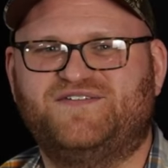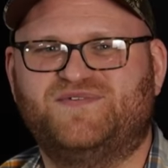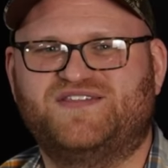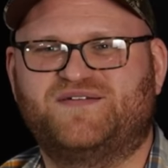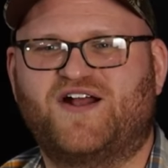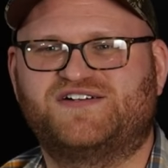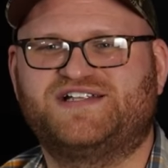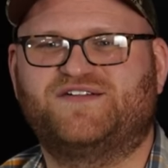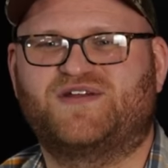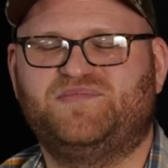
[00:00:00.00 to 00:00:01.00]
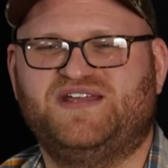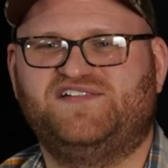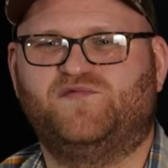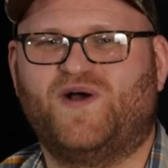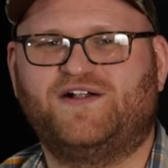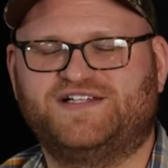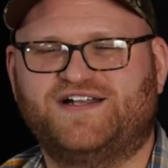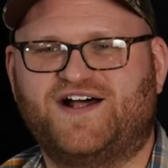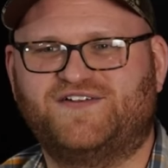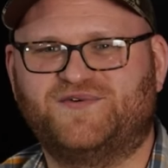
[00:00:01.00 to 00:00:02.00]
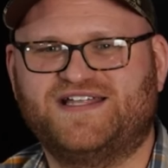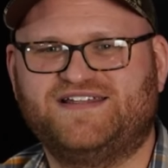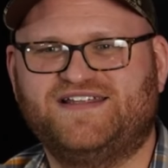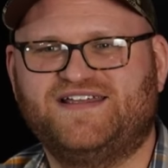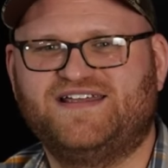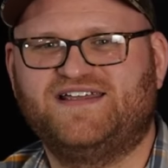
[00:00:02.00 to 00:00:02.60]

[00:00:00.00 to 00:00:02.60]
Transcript: in it with an artillery piece welded onto it.